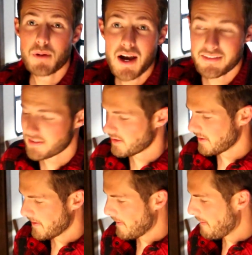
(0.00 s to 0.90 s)
But
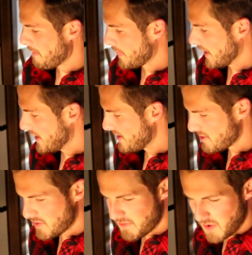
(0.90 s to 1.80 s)
it
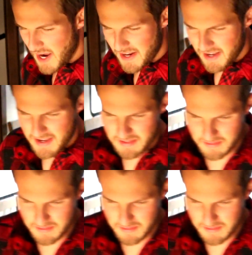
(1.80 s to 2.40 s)
is Friday